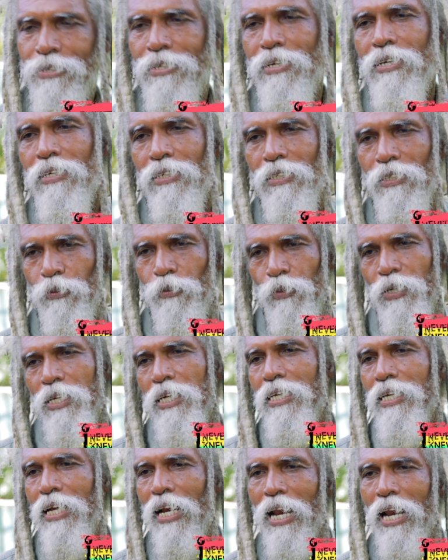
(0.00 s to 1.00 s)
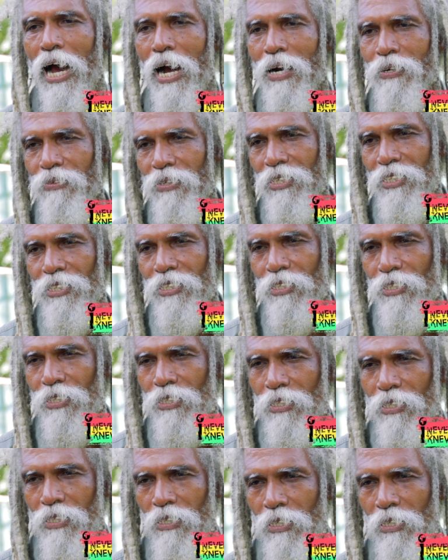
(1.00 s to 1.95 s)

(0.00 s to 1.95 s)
things within the language.